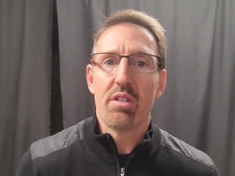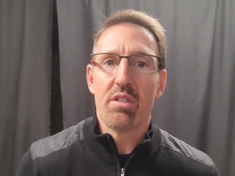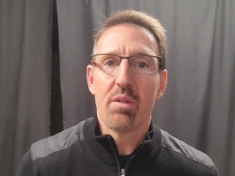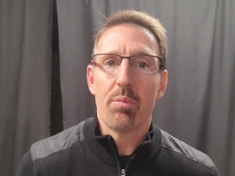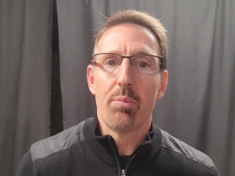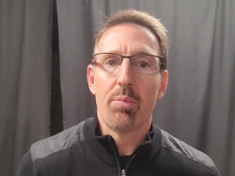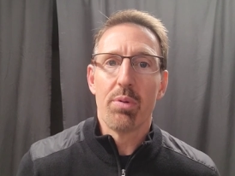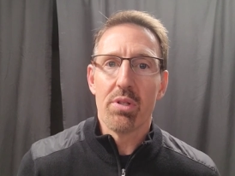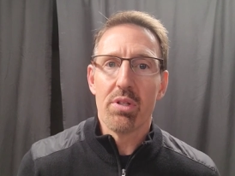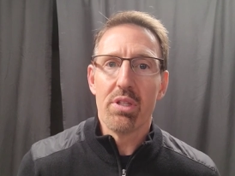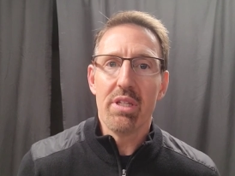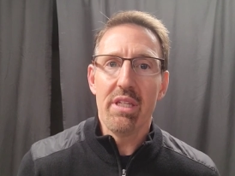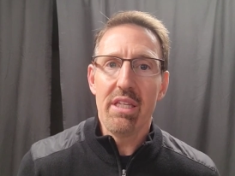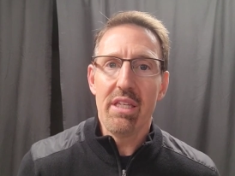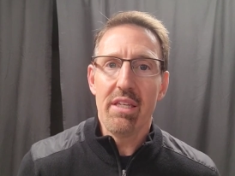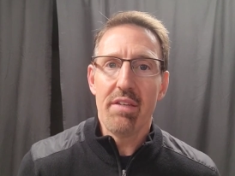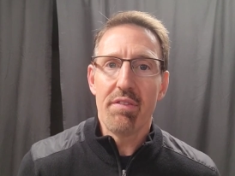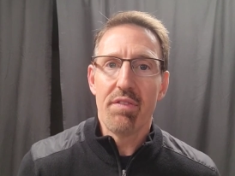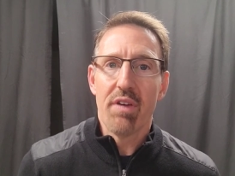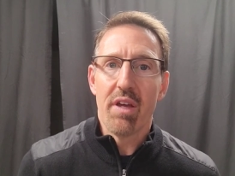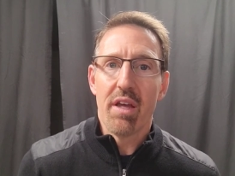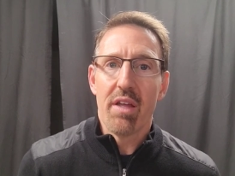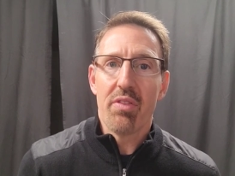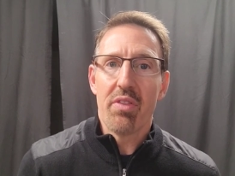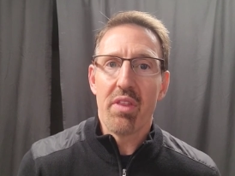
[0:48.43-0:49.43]
to
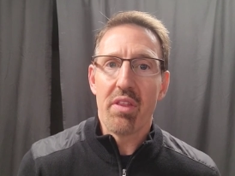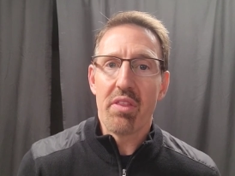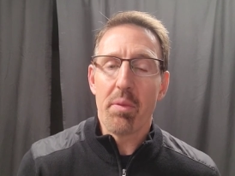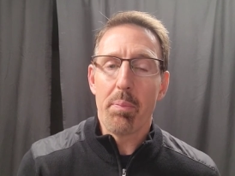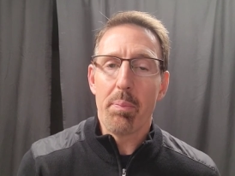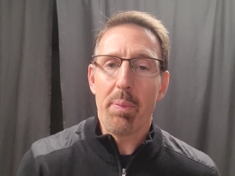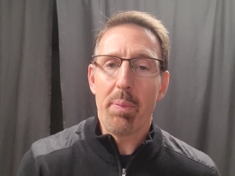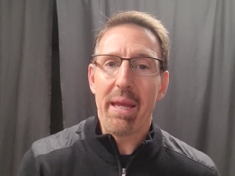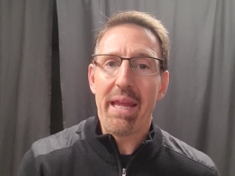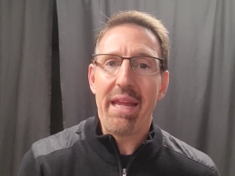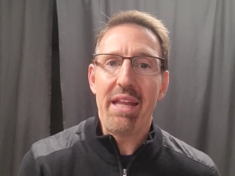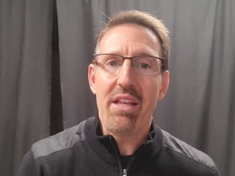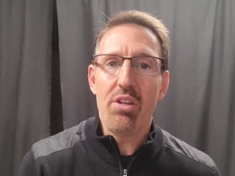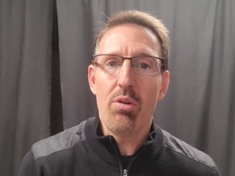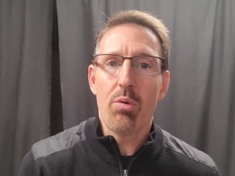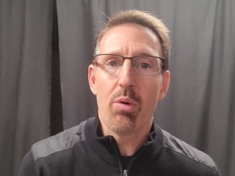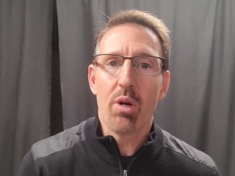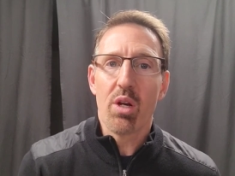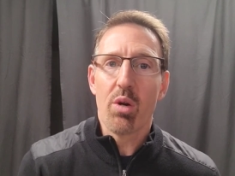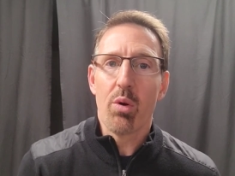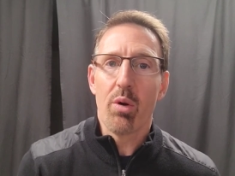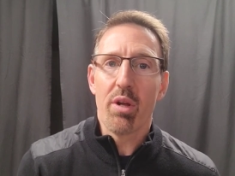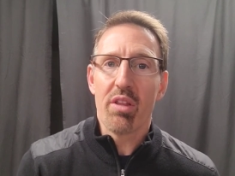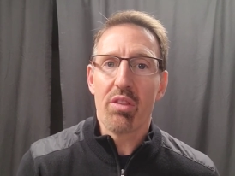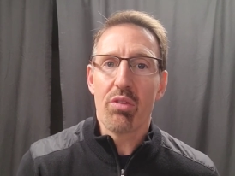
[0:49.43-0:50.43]
believe that the pain you were
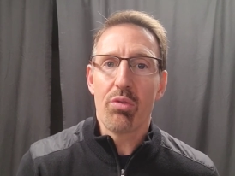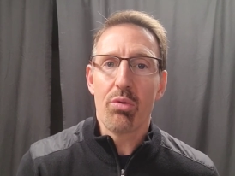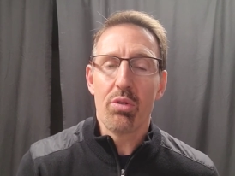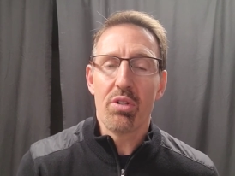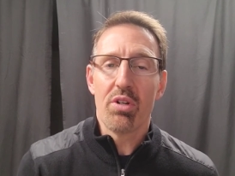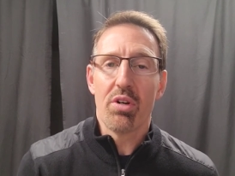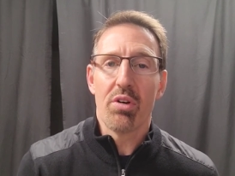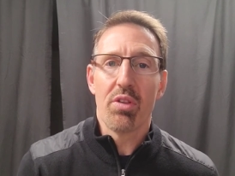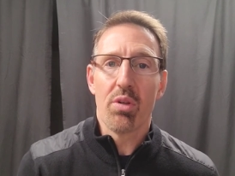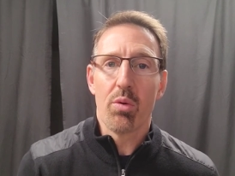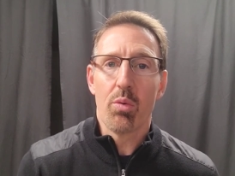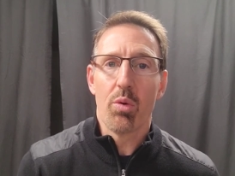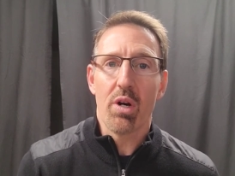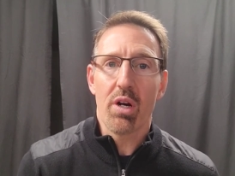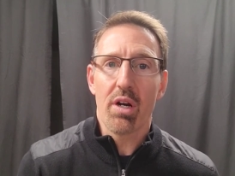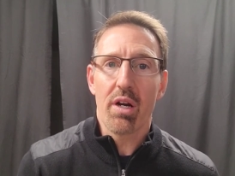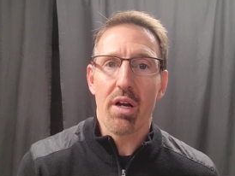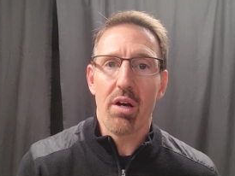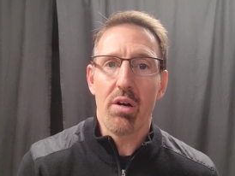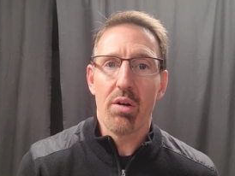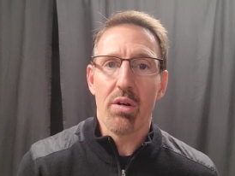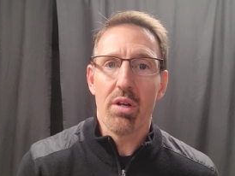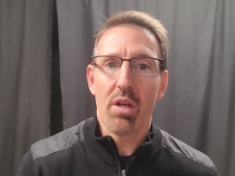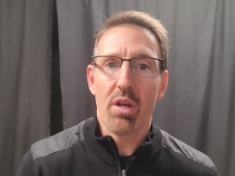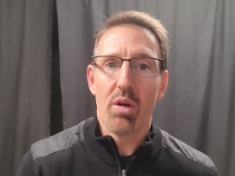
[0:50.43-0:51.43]
going through during the
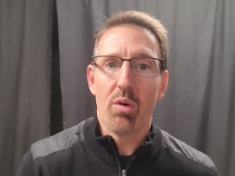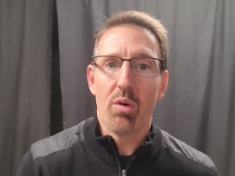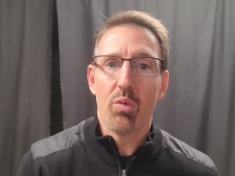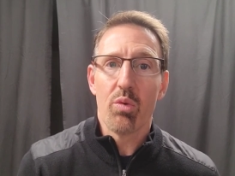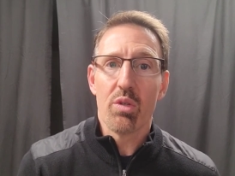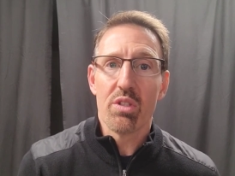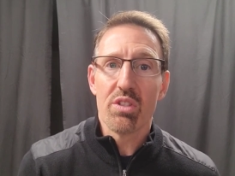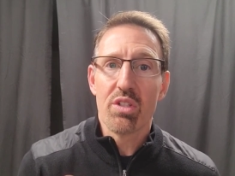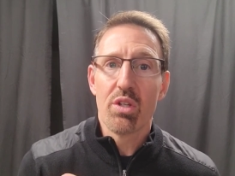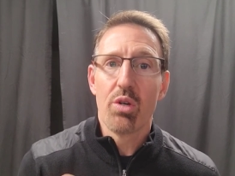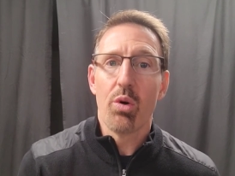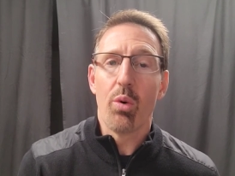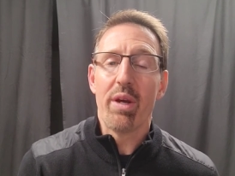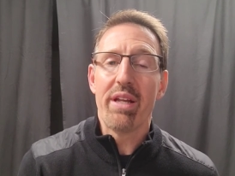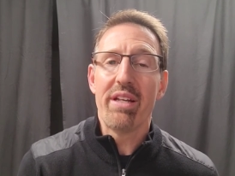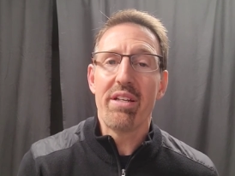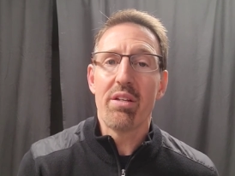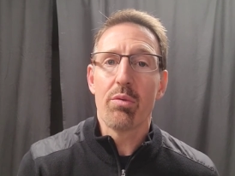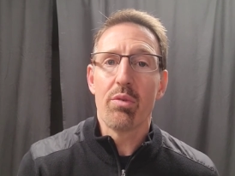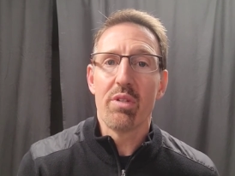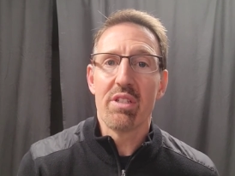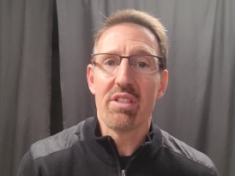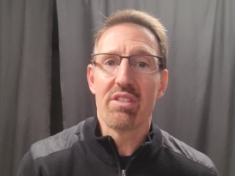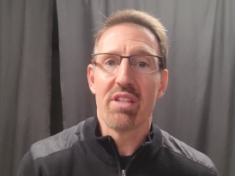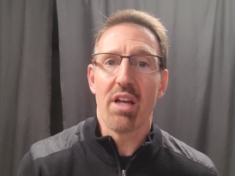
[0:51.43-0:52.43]
workout was going
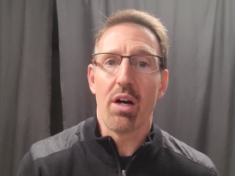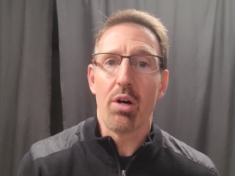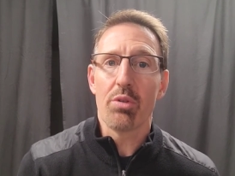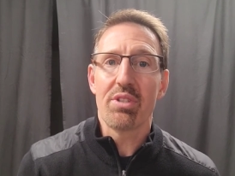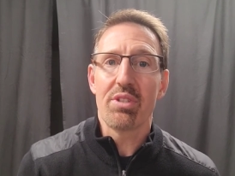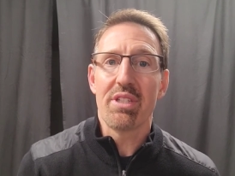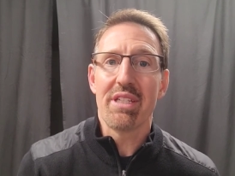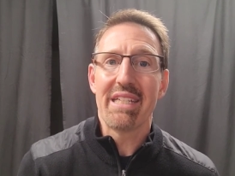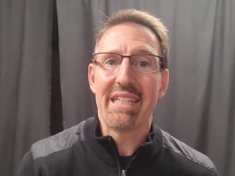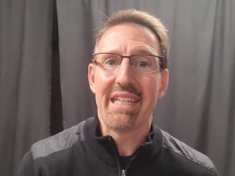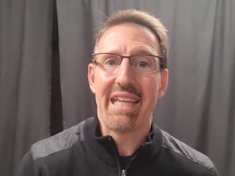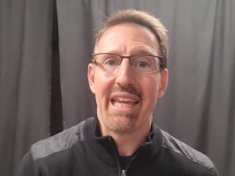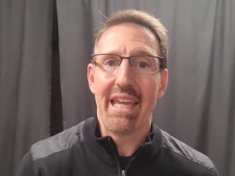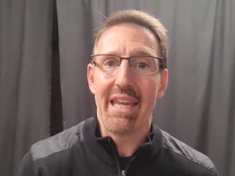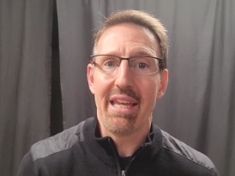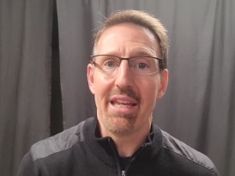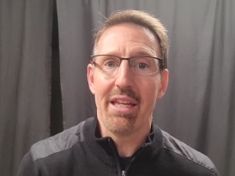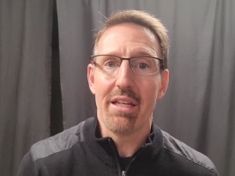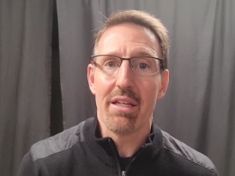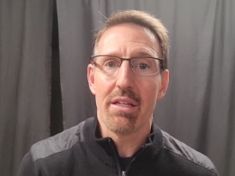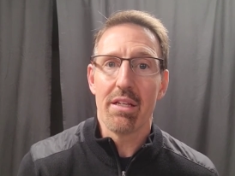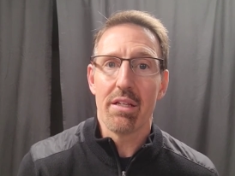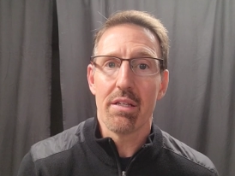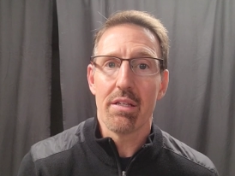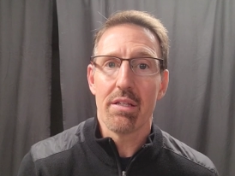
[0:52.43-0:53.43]
to result in
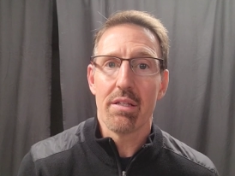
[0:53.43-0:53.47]
gain.